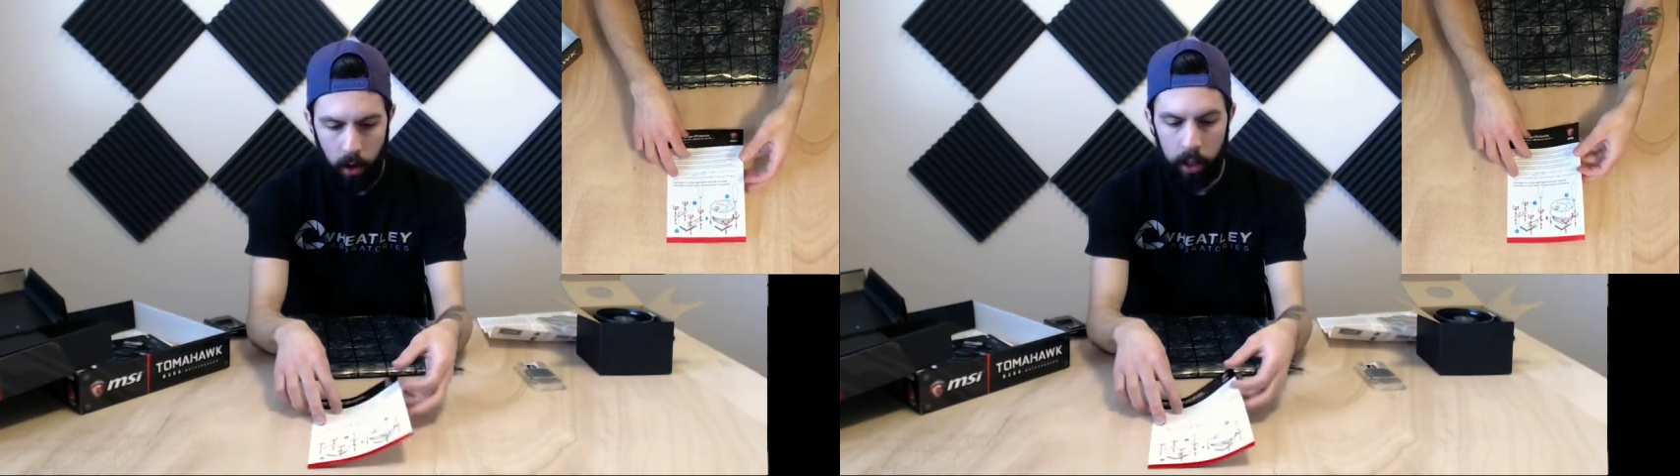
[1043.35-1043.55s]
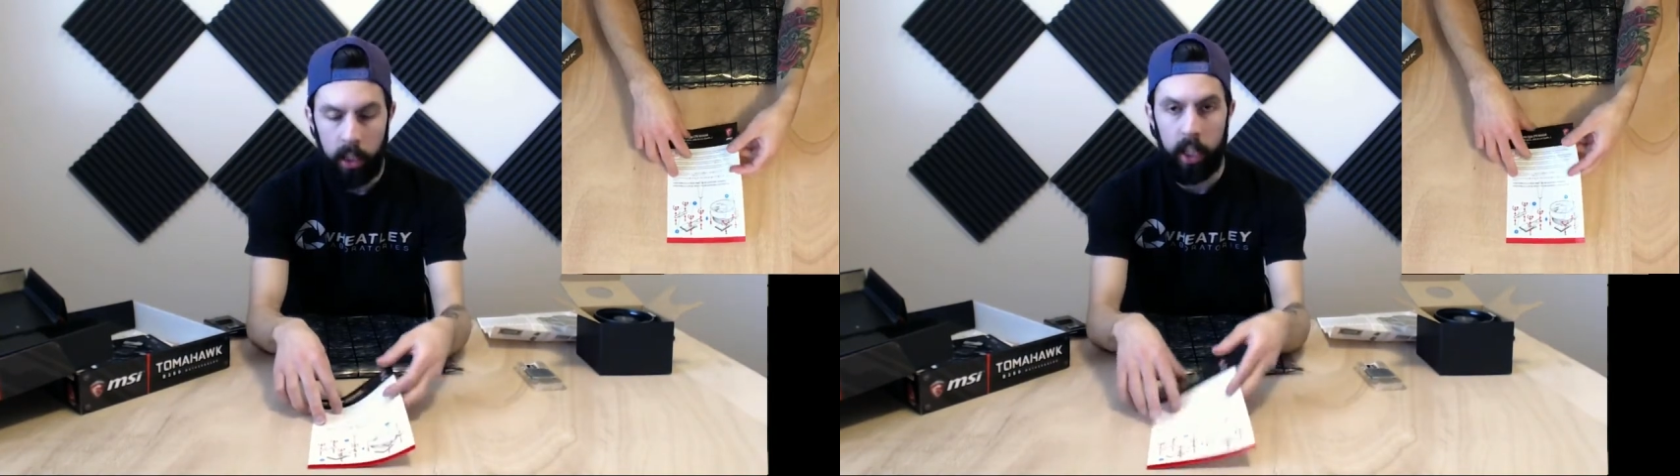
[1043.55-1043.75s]

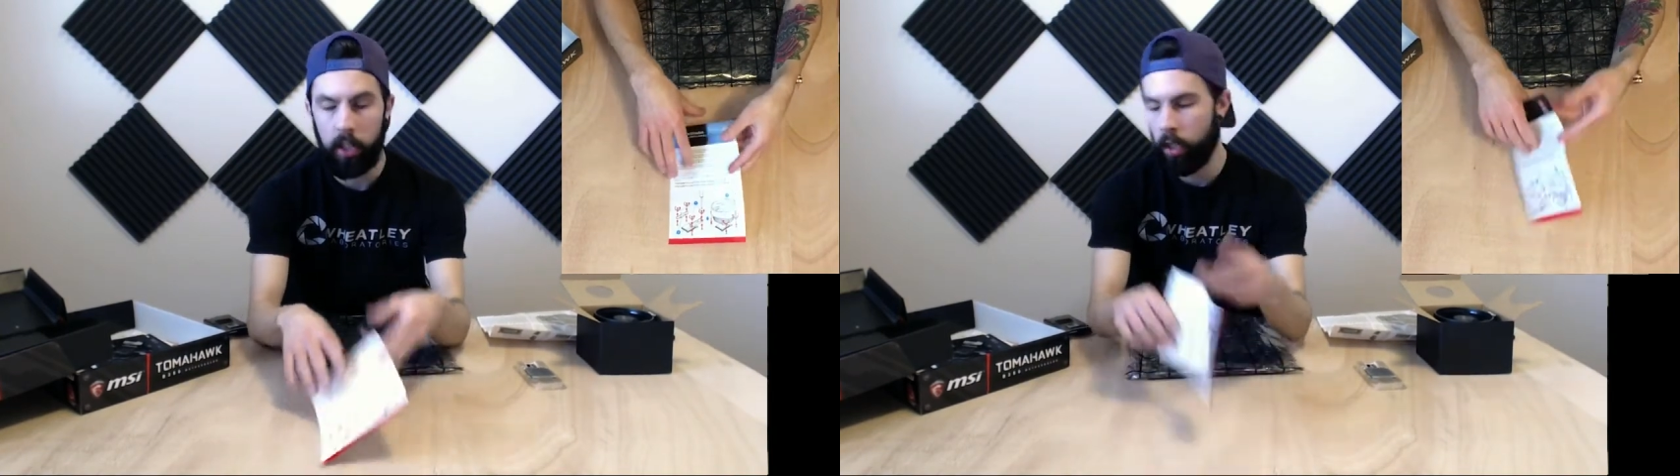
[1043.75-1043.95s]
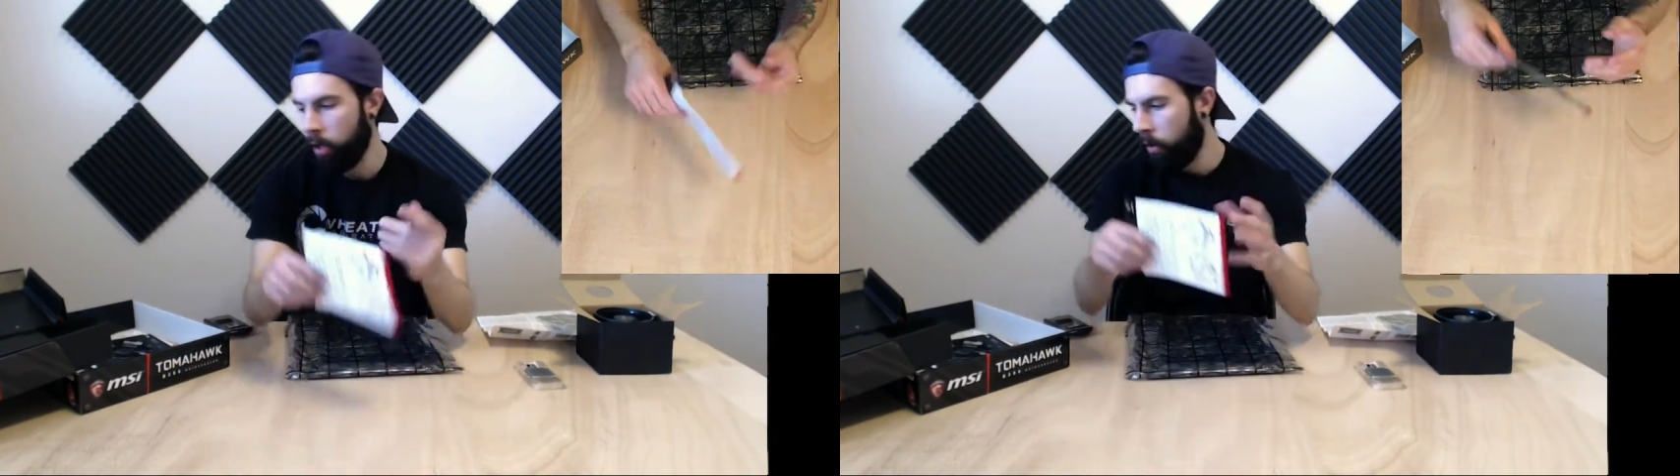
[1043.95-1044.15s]

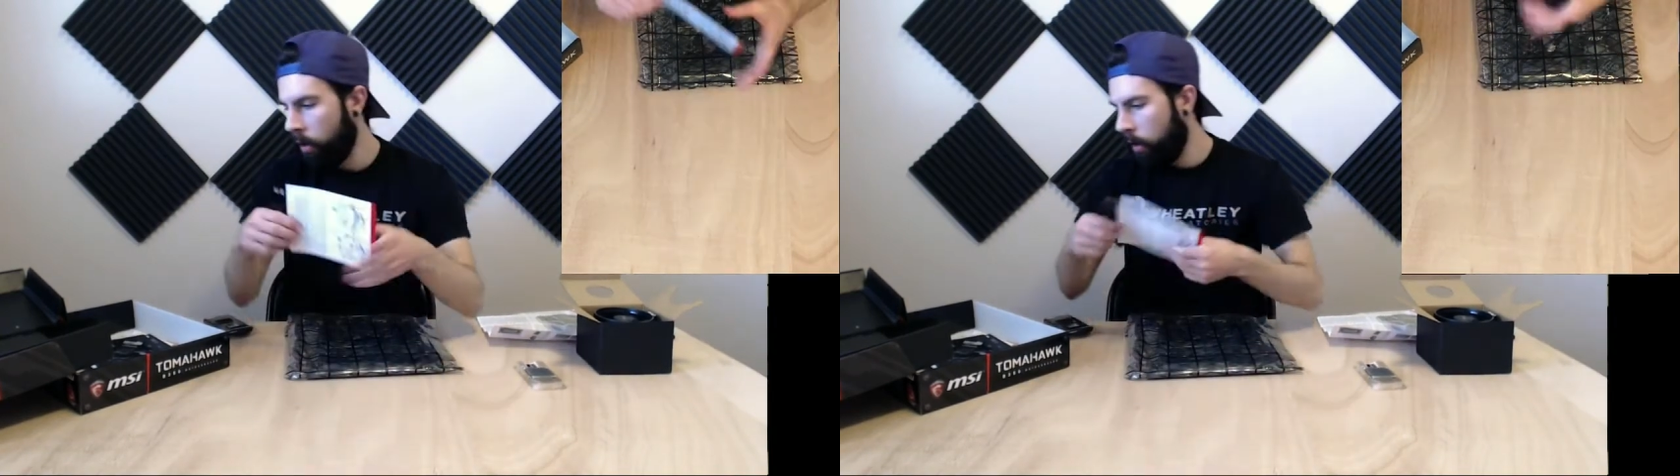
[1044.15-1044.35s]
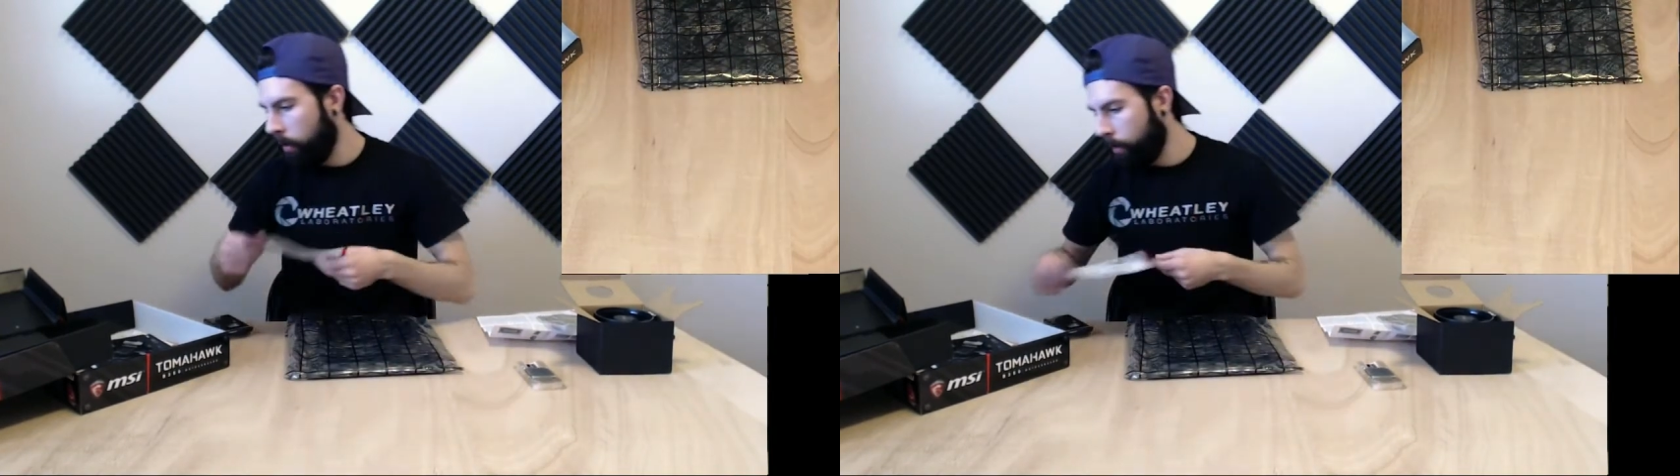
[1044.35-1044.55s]
architecture.
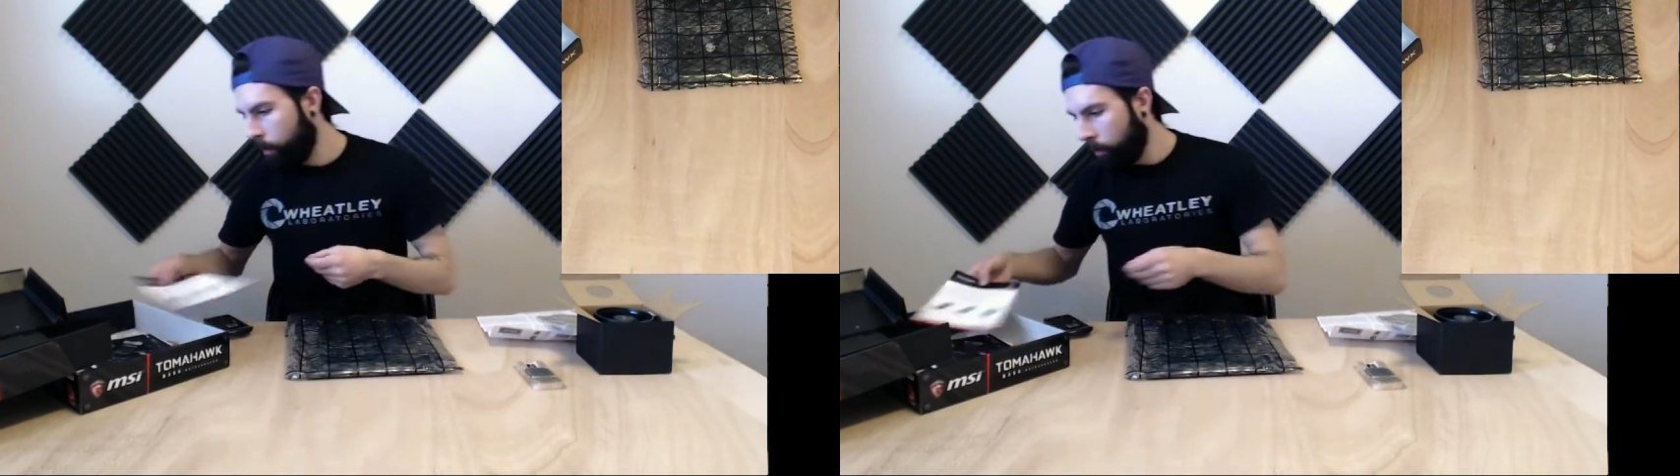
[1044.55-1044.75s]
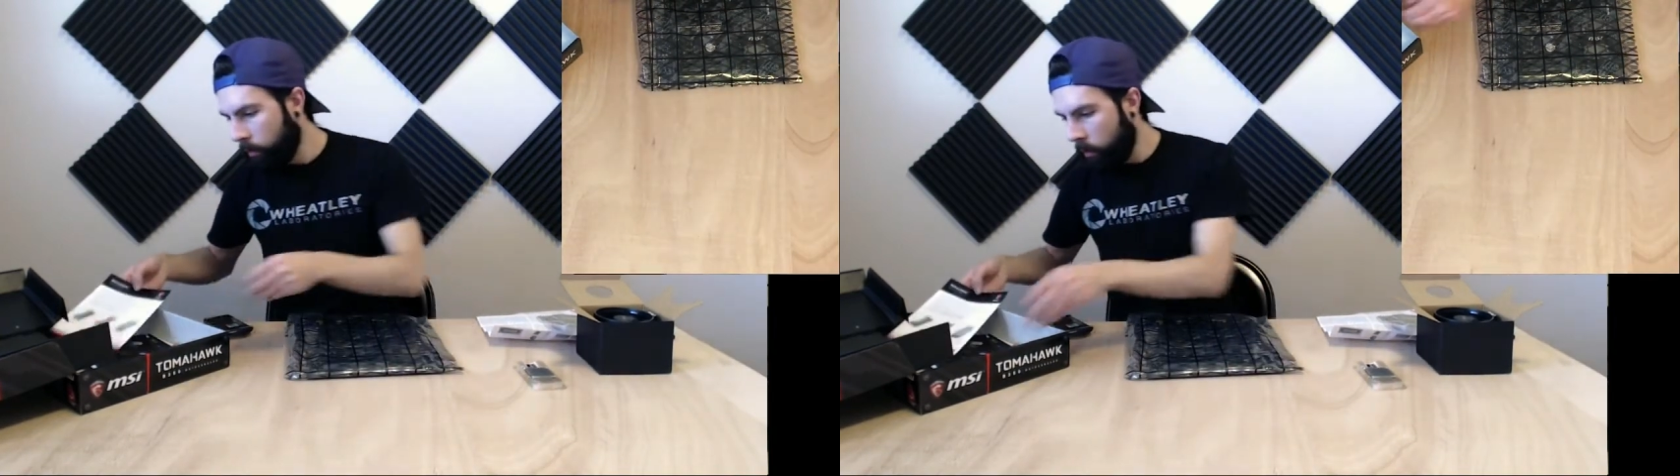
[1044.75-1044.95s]

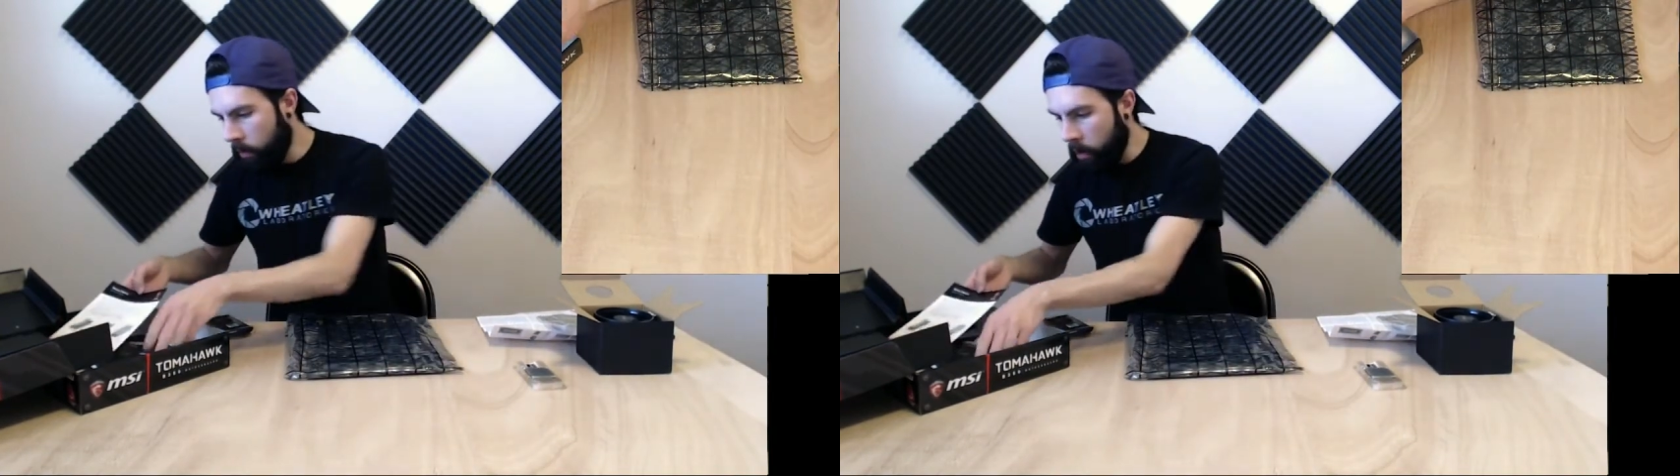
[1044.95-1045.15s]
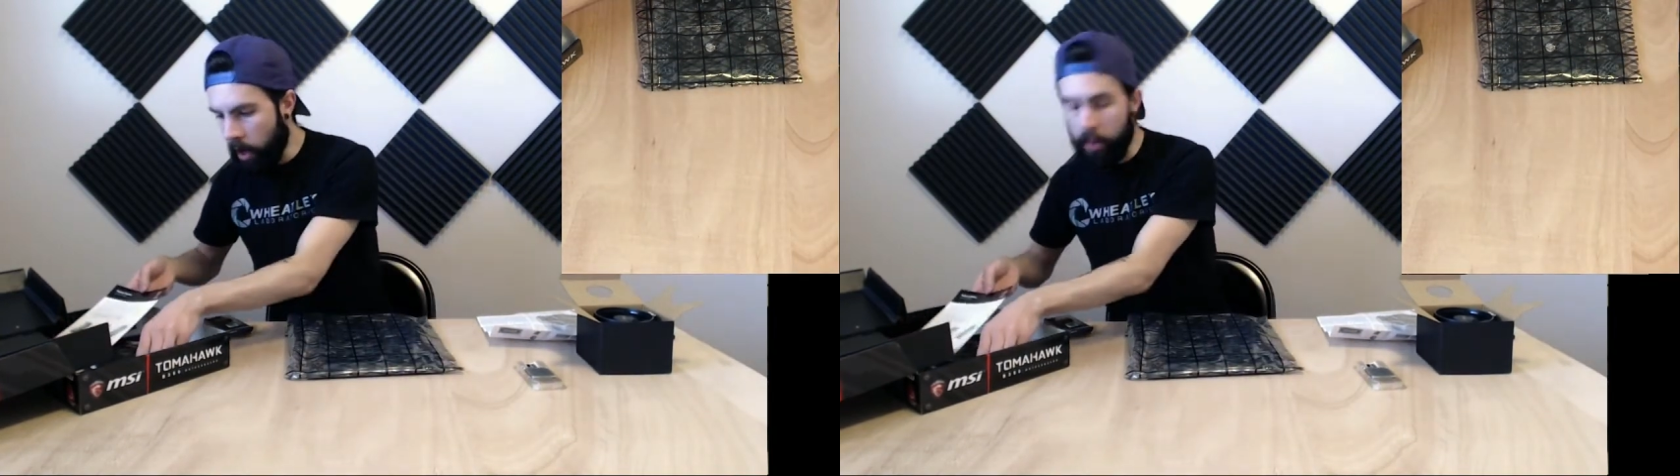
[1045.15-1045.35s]

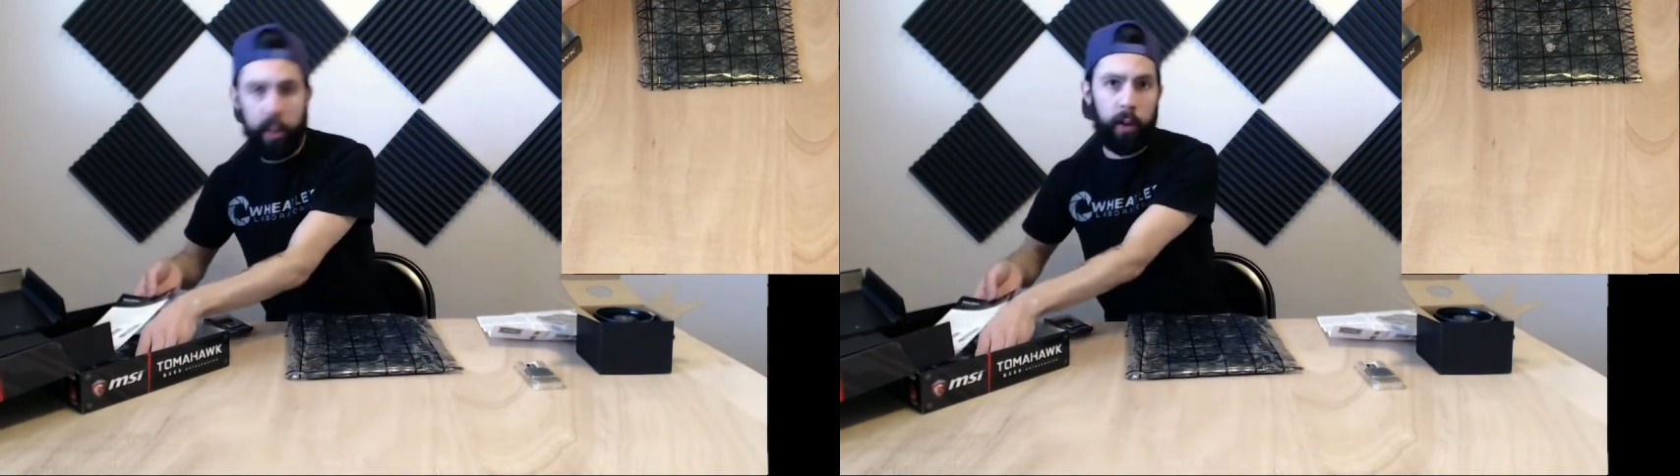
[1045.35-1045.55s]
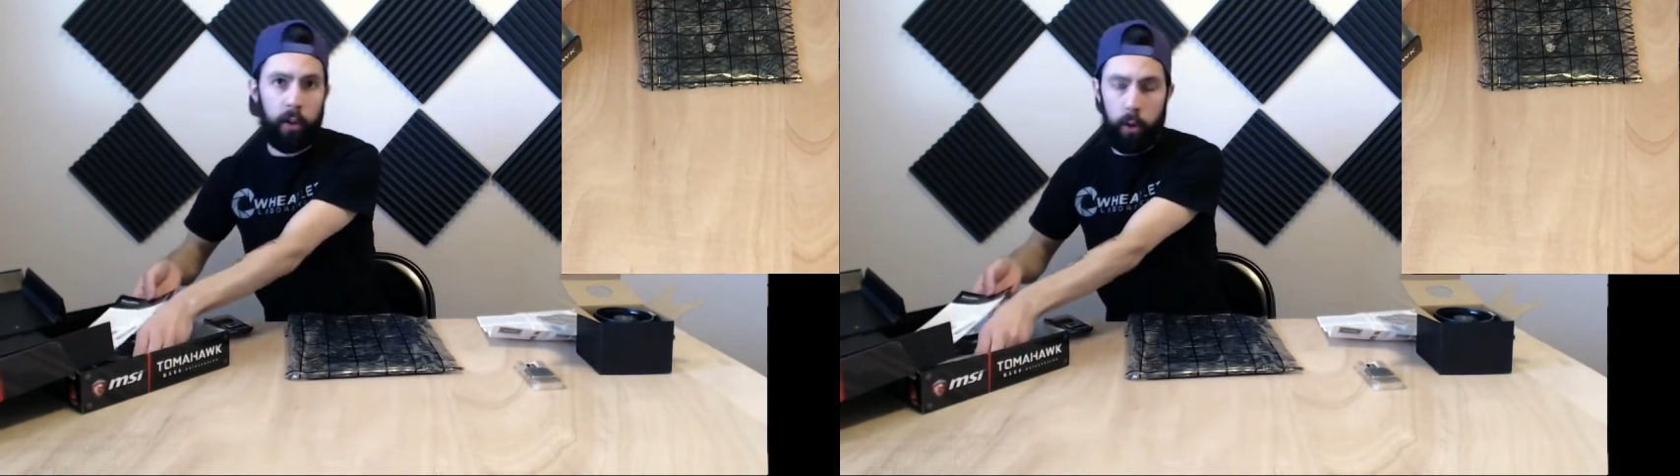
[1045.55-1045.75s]
I thought
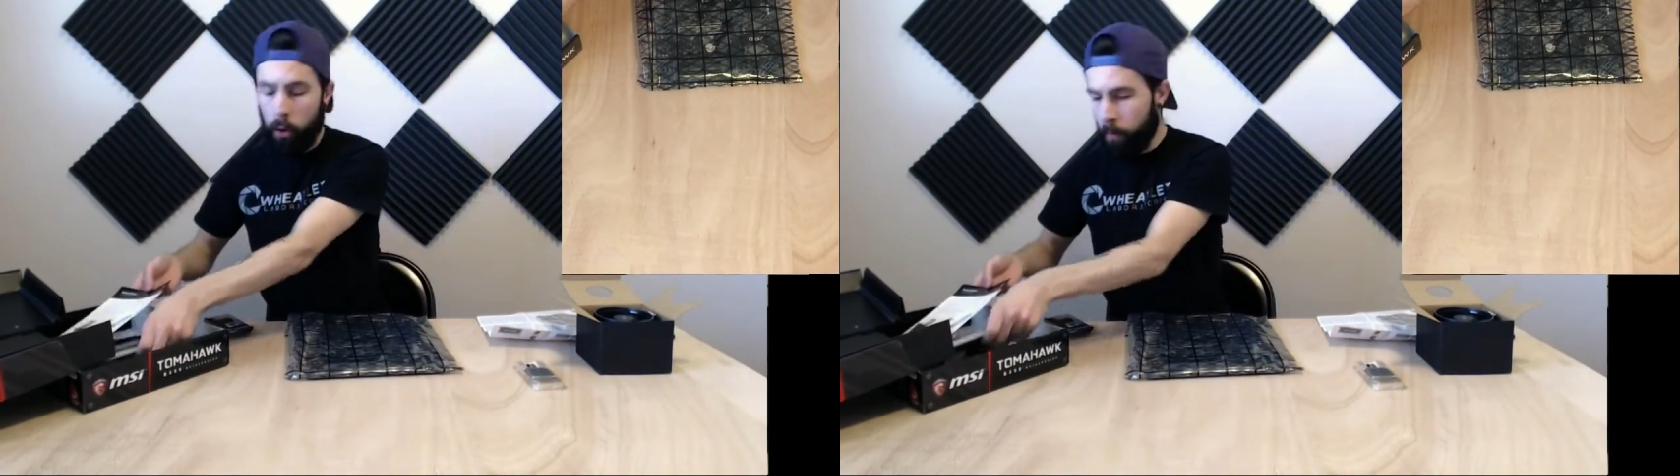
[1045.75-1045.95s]
that was cool.